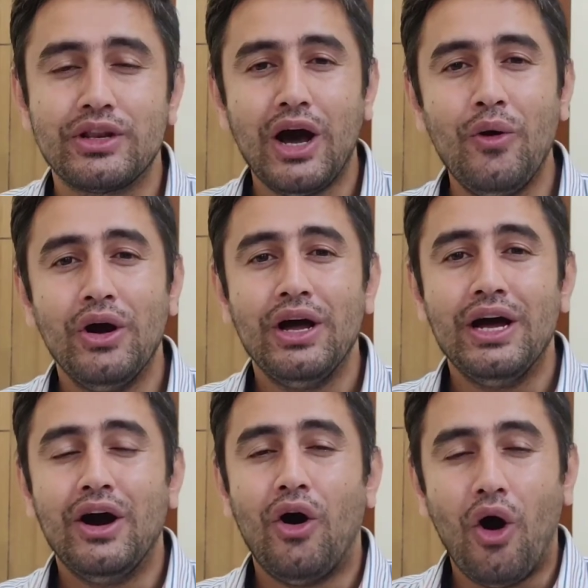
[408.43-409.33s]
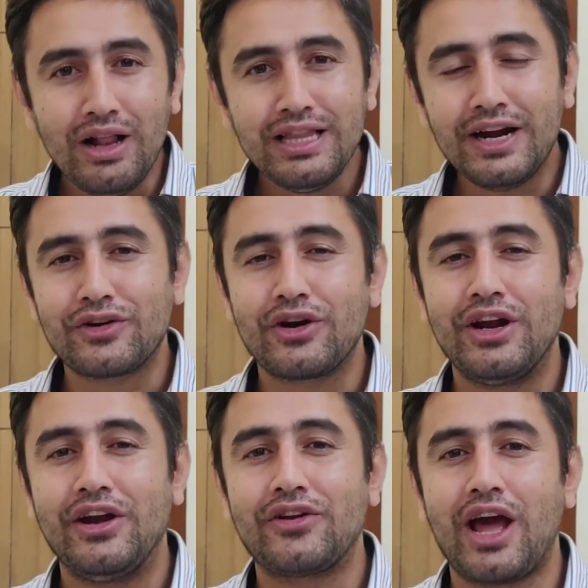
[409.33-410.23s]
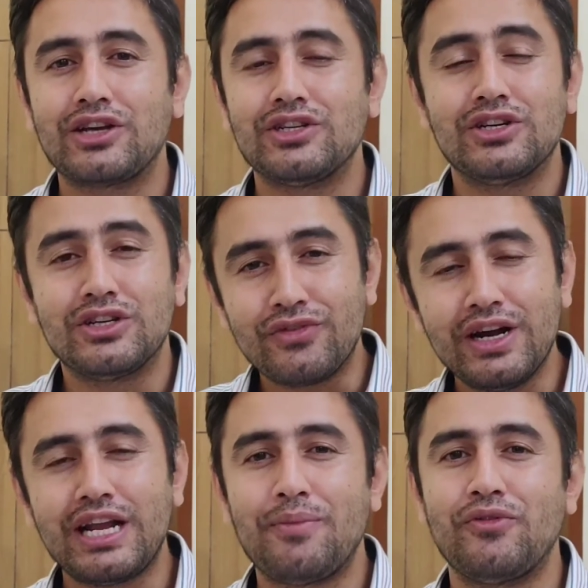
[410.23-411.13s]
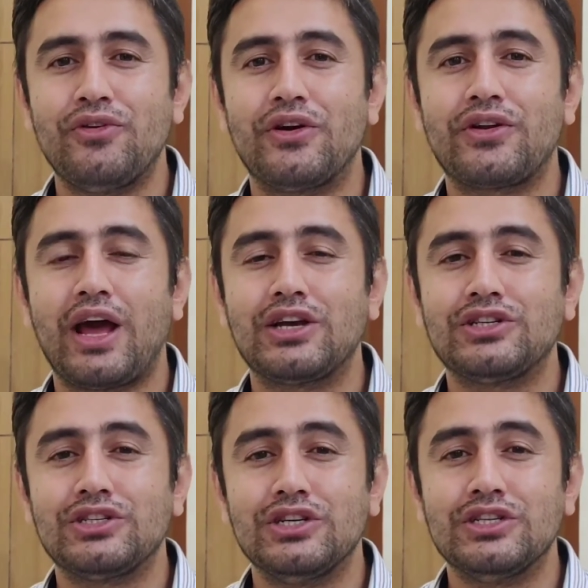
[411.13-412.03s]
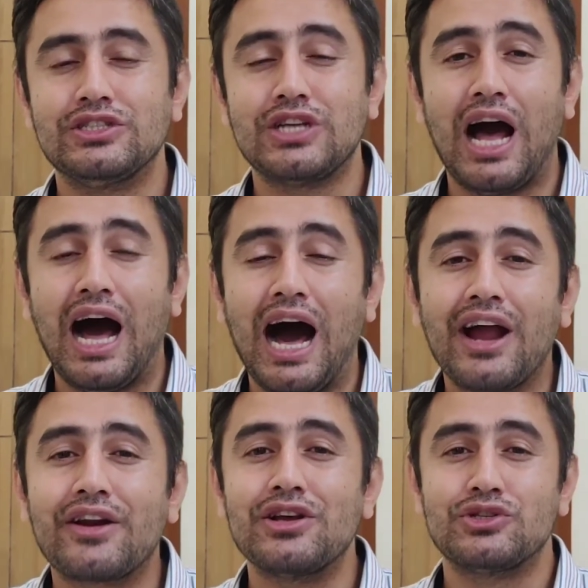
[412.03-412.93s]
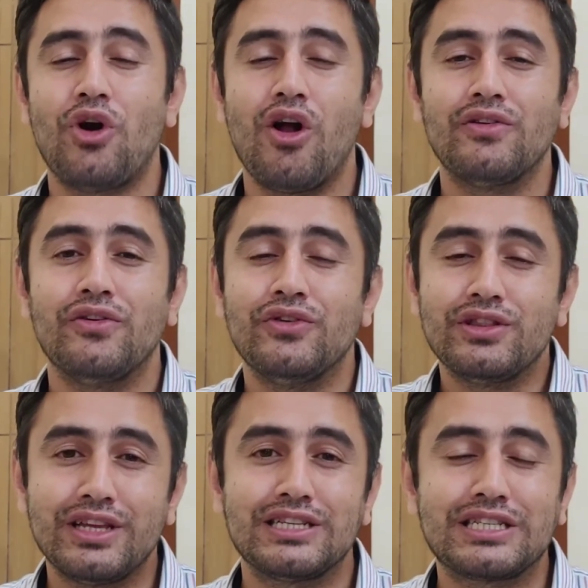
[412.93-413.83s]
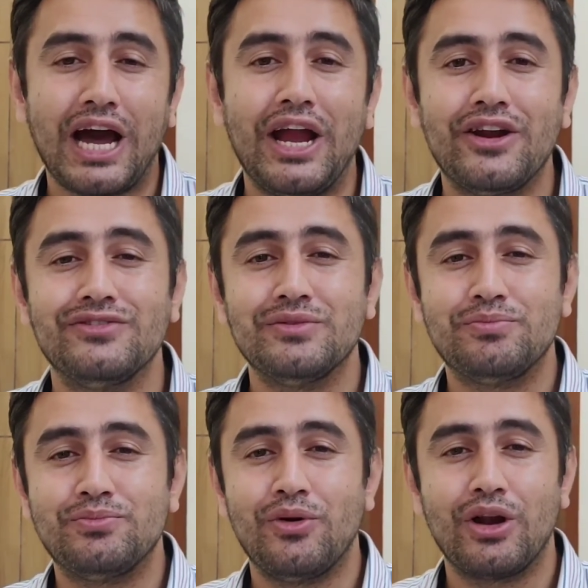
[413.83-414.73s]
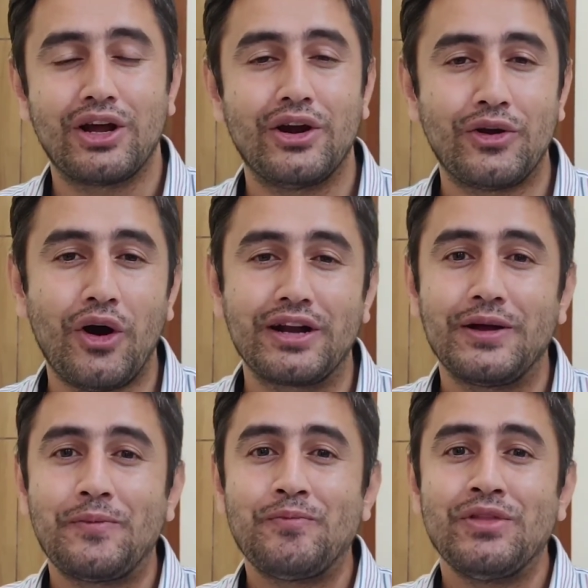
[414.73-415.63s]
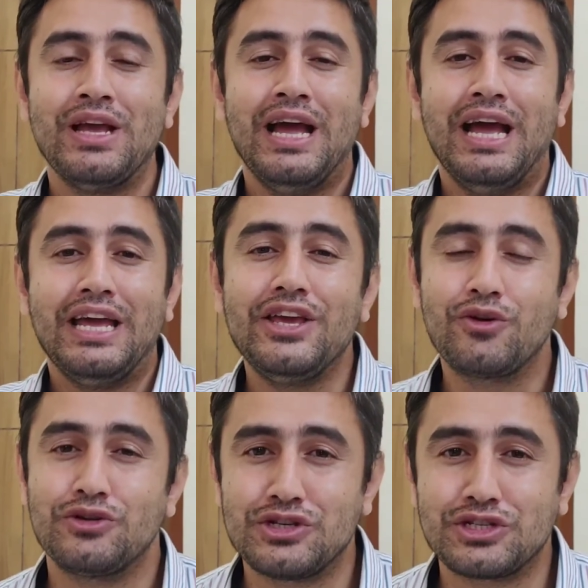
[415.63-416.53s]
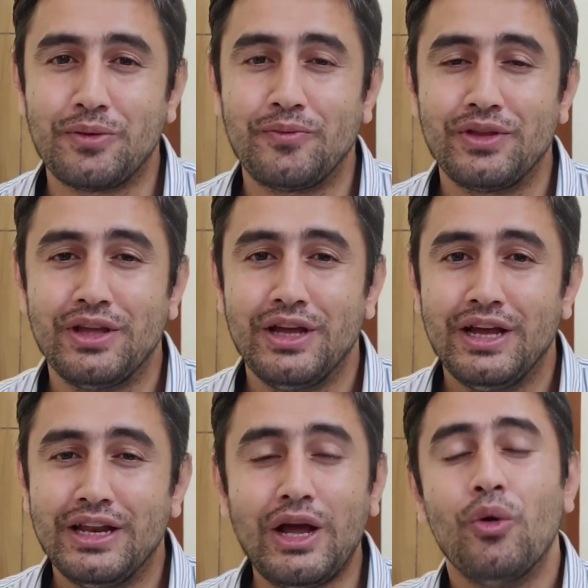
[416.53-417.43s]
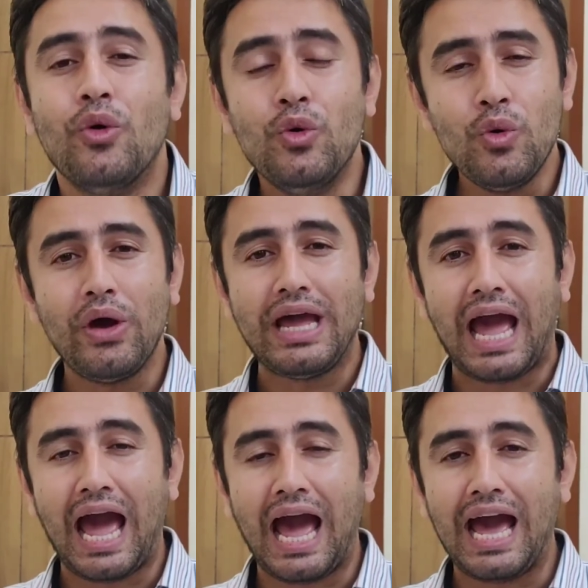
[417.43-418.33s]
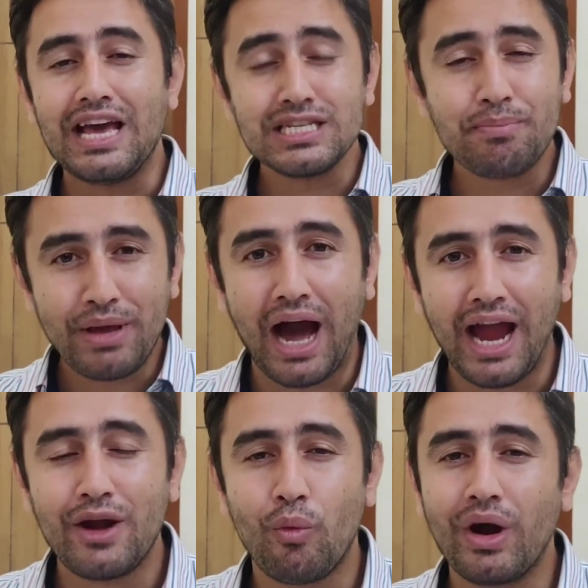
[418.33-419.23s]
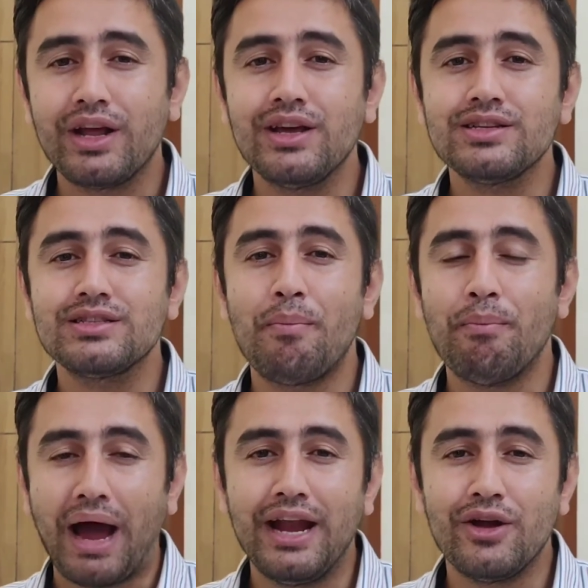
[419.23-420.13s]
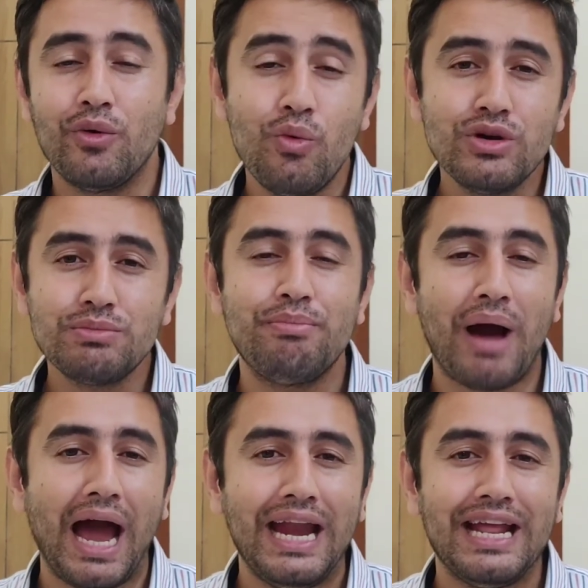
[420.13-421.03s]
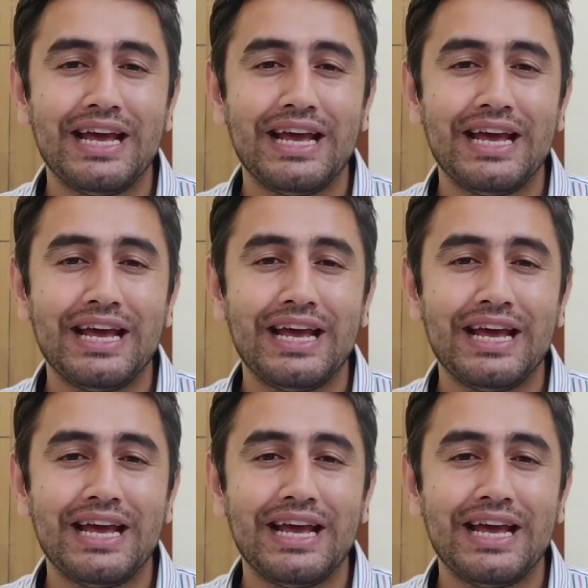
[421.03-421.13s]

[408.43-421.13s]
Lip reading: now all the interaction, different type of interactions are resolved with this kind of Polkadot ecosystem. Now, who is behind, what is the mind, whose mind